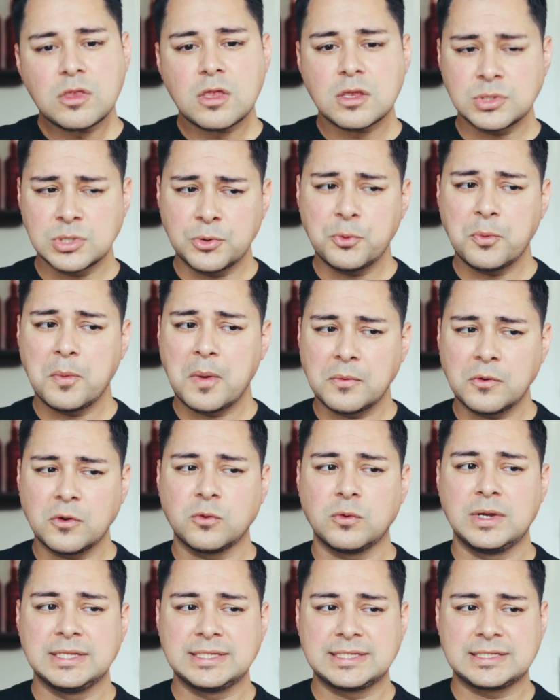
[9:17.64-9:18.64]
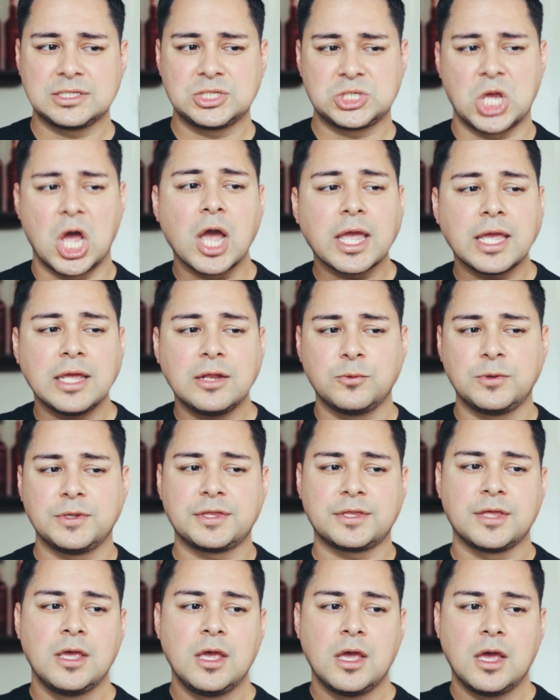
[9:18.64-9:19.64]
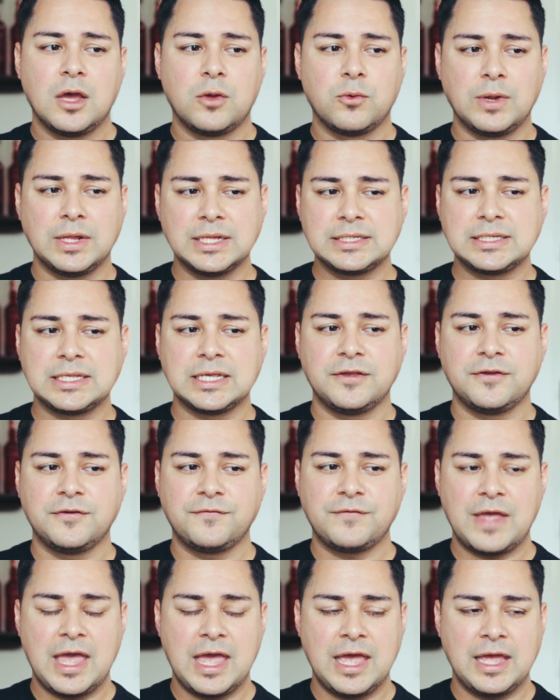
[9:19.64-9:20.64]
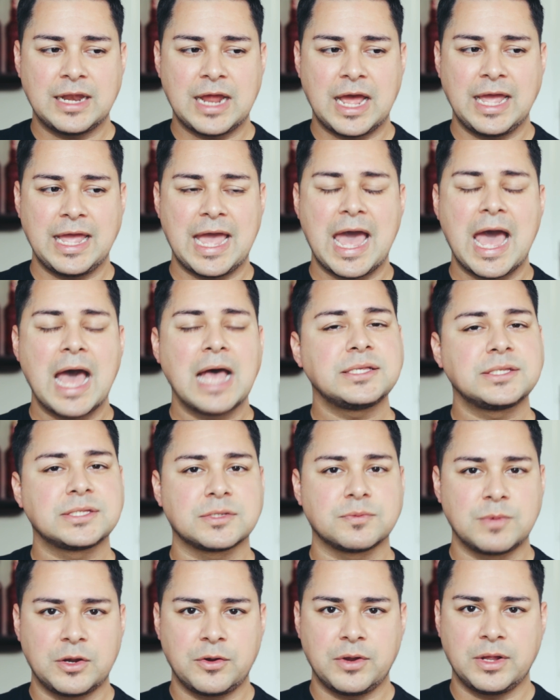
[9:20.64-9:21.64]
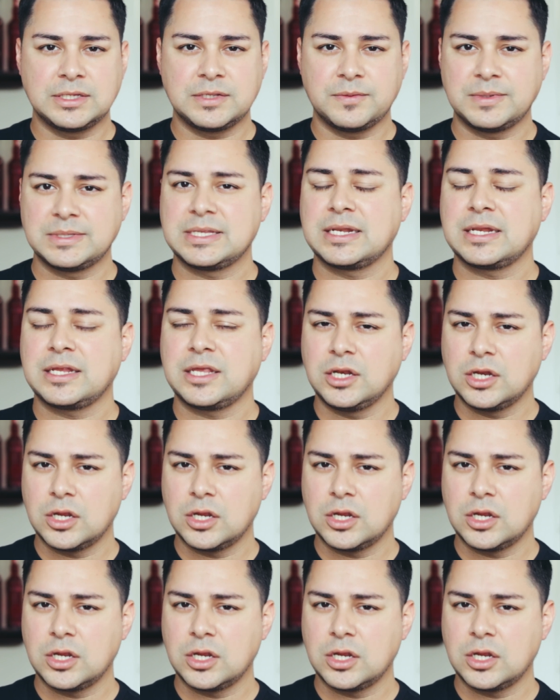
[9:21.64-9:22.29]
So I remember once jogging with a relative, and I asked my relative, I said,